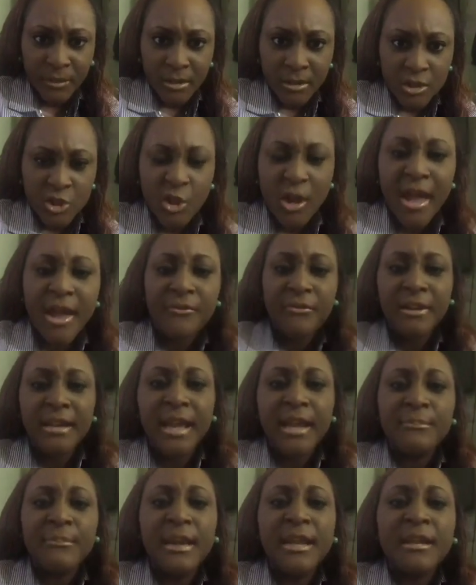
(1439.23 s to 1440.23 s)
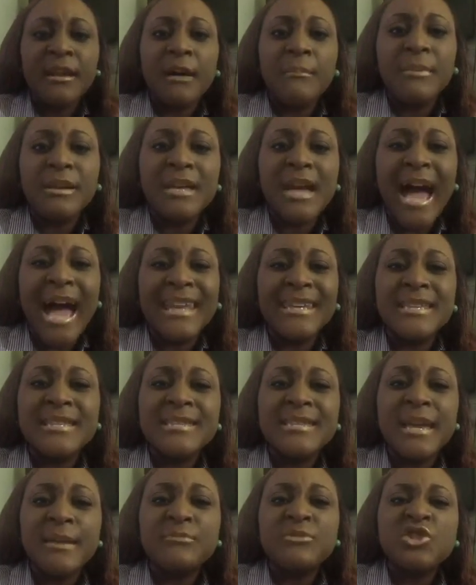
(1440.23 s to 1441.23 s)
So every day it may not be at the
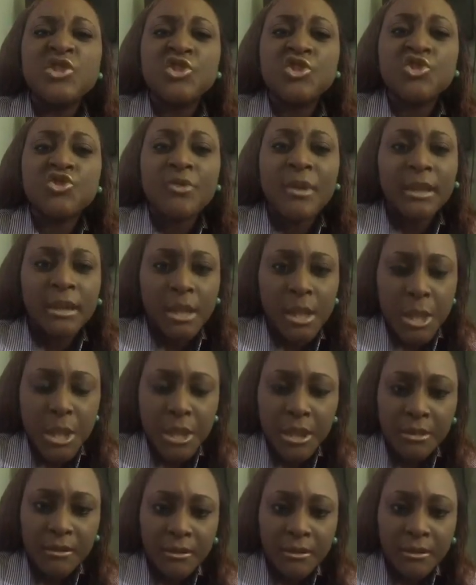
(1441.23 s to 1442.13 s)
same strength.